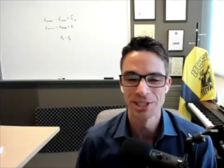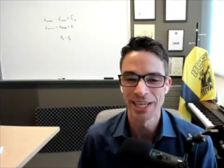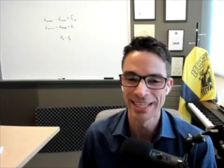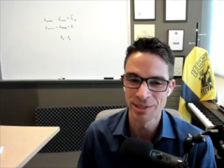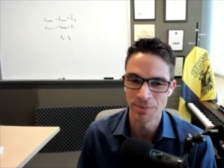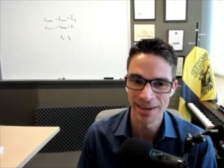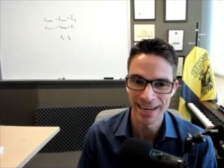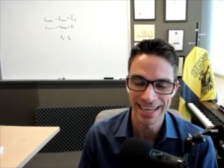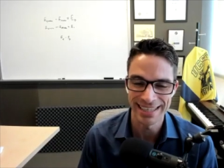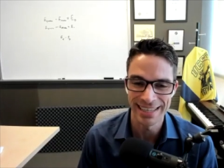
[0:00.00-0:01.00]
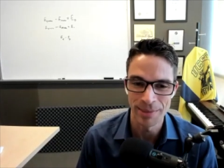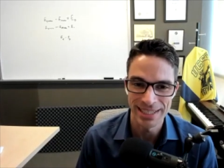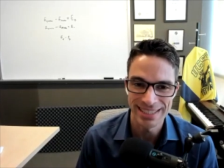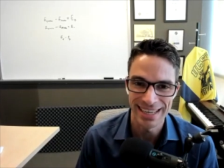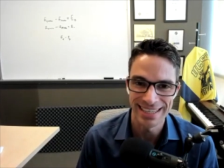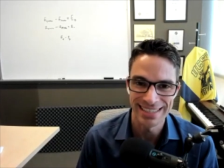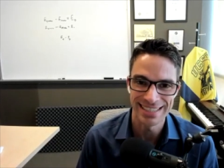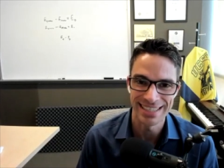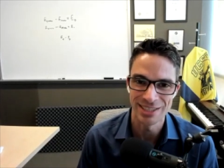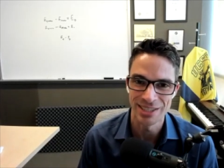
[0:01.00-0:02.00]
change about academic
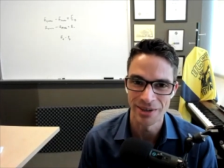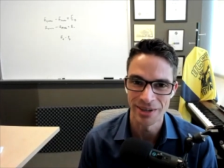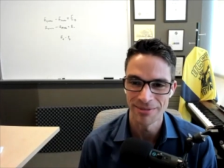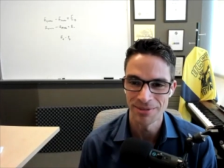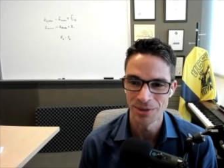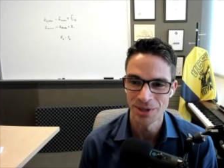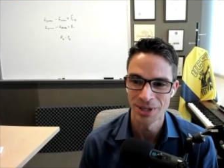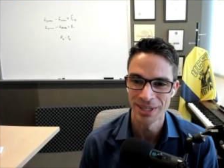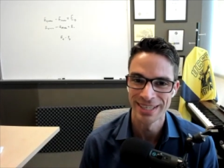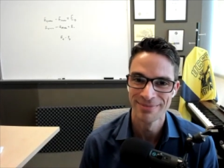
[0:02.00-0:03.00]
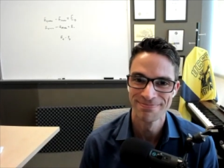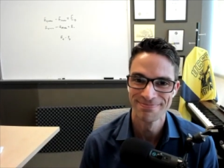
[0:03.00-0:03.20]
science and engineering if you could?